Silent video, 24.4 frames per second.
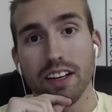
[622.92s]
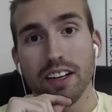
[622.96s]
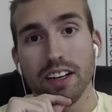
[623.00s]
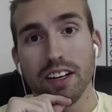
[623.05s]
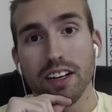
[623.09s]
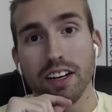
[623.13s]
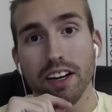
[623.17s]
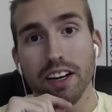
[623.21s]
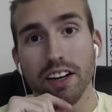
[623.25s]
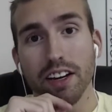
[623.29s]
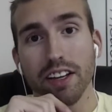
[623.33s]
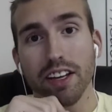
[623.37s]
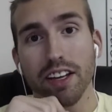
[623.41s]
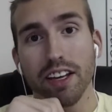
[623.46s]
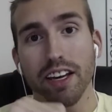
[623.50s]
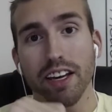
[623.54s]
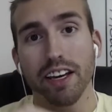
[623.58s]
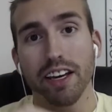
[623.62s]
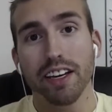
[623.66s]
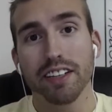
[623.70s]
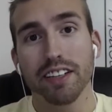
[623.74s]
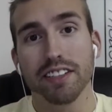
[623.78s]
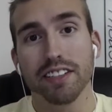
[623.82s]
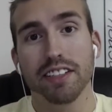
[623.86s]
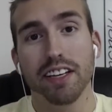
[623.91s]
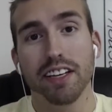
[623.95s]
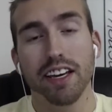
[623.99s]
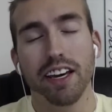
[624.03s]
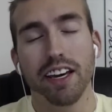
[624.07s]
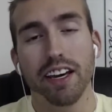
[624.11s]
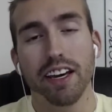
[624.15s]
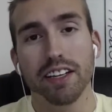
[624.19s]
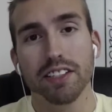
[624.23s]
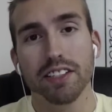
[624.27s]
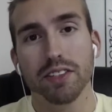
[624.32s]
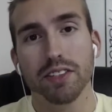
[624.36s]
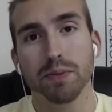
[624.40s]
No, he
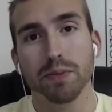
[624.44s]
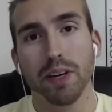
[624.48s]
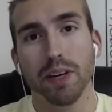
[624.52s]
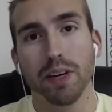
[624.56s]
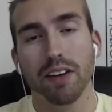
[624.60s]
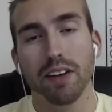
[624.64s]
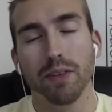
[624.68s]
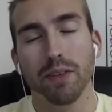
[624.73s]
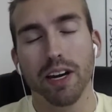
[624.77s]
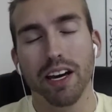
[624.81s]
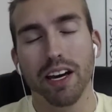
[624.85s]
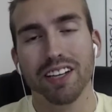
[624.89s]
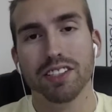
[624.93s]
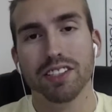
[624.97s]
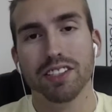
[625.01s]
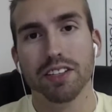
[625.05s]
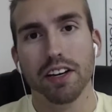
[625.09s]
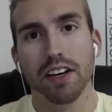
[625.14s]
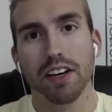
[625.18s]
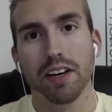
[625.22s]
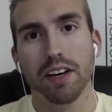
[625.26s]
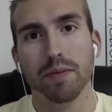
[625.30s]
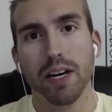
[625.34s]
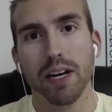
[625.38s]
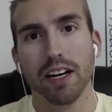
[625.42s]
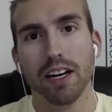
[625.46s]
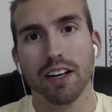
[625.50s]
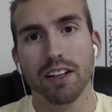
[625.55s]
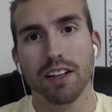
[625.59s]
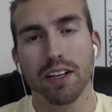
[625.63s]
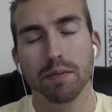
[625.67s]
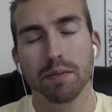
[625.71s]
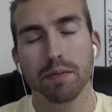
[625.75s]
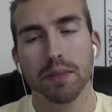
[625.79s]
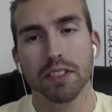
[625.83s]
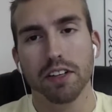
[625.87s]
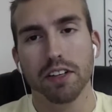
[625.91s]
is, man. When I saw him at
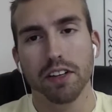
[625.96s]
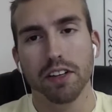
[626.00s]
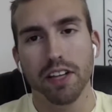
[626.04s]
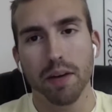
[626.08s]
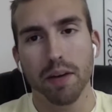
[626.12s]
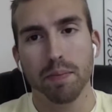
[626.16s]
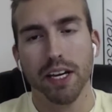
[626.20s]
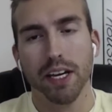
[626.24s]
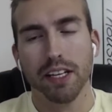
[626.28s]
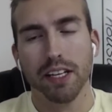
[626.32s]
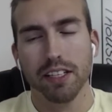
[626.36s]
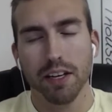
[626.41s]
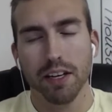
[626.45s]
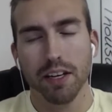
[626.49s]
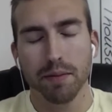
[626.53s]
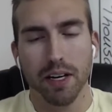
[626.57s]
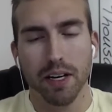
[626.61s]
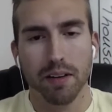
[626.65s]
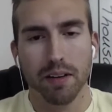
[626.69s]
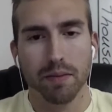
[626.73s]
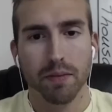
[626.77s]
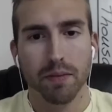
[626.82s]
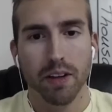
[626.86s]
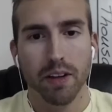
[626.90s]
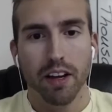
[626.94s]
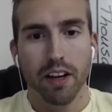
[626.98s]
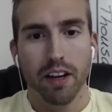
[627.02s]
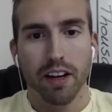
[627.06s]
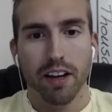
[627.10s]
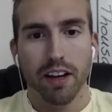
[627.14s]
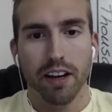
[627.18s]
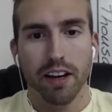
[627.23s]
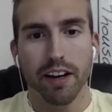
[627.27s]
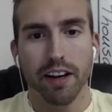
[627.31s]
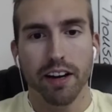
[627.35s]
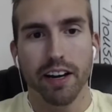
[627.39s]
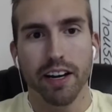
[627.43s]
Columbus, they picked him up
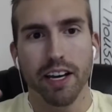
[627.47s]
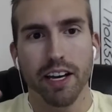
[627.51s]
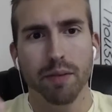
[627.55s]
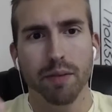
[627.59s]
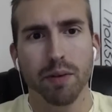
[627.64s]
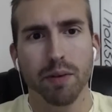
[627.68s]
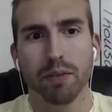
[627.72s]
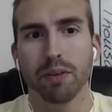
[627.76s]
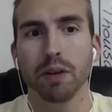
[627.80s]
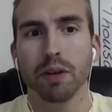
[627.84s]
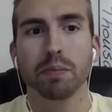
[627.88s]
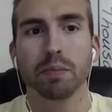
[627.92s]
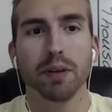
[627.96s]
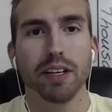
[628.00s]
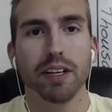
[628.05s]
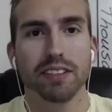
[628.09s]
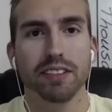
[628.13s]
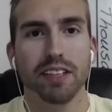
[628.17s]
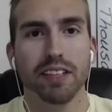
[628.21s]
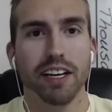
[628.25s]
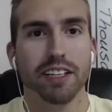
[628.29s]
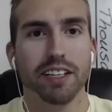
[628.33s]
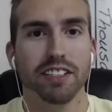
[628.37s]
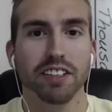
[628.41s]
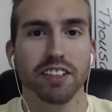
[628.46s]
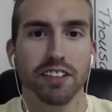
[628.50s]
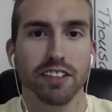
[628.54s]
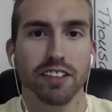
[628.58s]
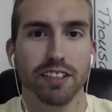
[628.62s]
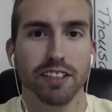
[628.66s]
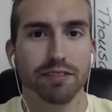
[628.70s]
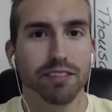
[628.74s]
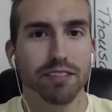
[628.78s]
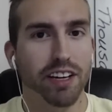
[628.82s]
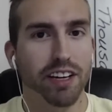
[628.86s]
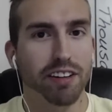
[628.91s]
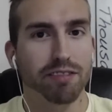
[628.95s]
him and Replays, they actually
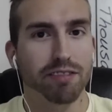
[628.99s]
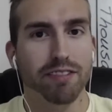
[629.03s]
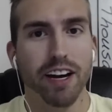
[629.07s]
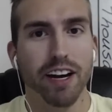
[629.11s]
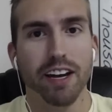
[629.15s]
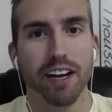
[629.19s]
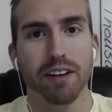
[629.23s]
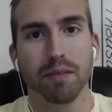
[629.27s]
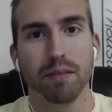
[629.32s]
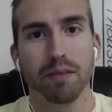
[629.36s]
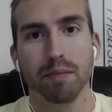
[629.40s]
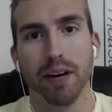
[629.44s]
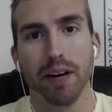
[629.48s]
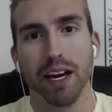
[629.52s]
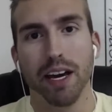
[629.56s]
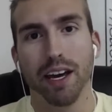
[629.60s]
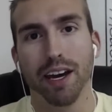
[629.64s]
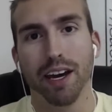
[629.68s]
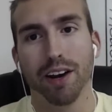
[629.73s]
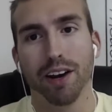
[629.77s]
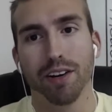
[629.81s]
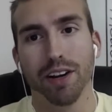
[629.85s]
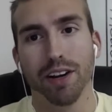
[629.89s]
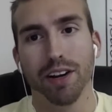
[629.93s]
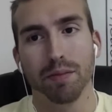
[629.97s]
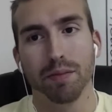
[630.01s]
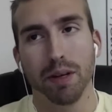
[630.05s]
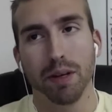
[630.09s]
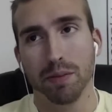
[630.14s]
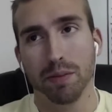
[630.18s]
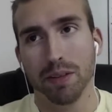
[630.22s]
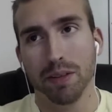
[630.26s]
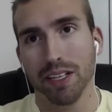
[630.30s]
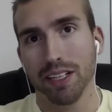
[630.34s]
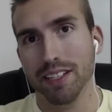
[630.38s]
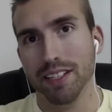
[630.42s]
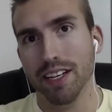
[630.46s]
live like right in my area, maybe
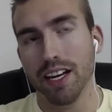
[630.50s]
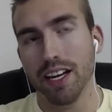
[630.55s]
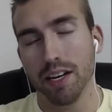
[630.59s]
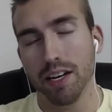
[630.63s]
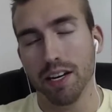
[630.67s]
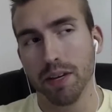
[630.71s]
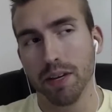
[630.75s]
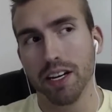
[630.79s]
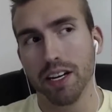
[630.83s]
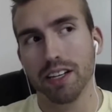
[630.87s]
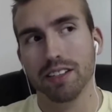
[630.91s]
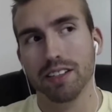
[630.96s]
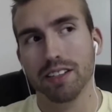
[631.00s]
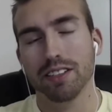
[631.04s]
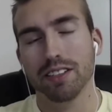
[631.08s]
like 10 minutes.